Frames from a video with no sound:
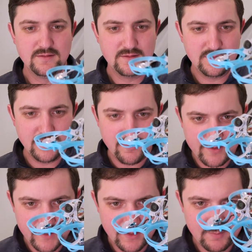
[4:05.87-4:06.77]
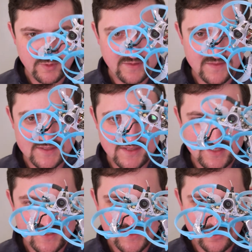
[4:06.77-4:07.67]
Now on here, I believe this is the
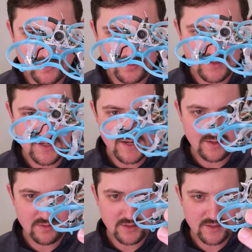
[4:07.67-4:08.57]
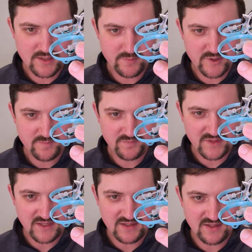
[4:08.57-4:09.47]
CO3 analog camera,
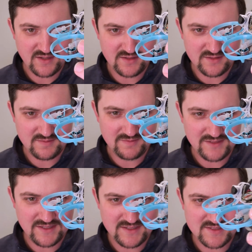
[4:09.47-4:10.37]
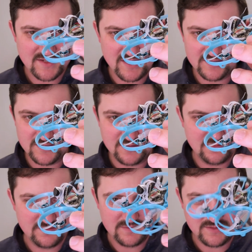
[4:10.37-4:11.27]
and it's not good.
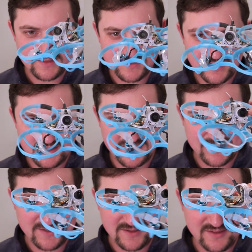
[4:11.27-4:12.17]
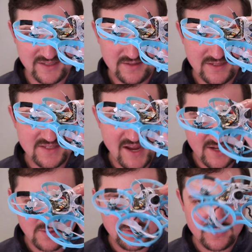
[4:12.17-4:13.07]
It's not good at all. It's
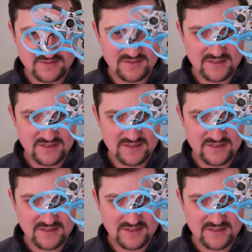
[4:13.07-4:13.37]
adequate.